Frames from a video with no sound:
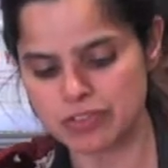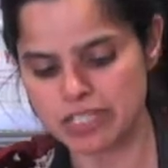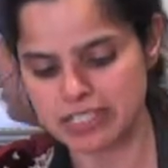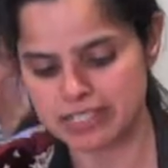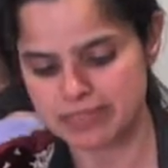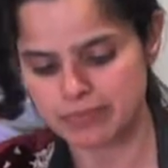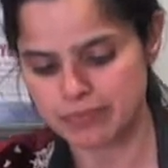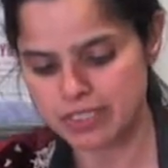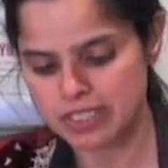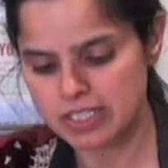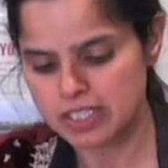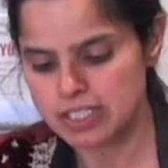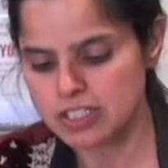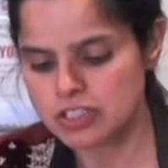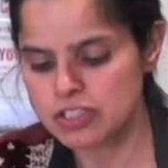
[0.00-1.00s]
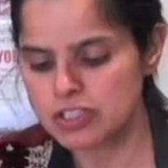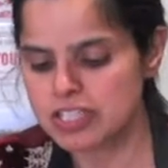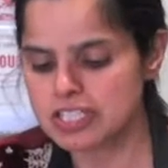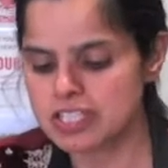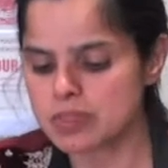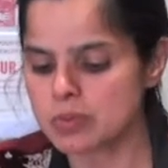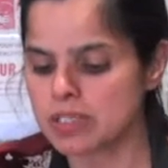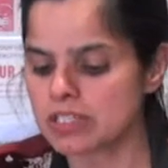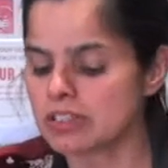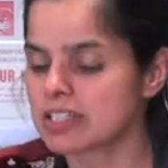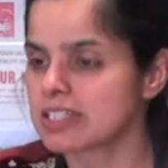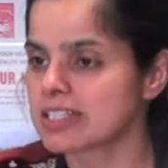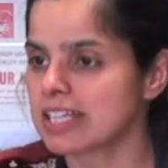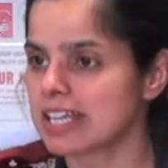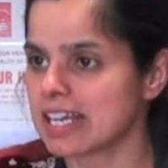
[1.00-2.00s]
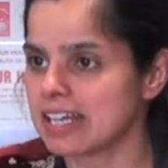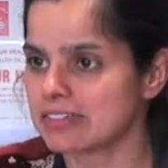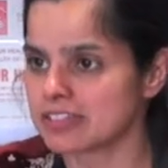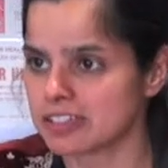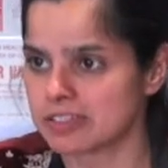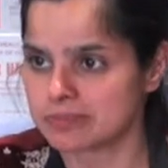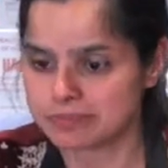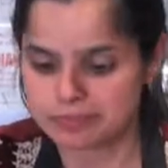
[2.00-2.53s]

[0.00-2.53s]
rice. So this is what it looks like after.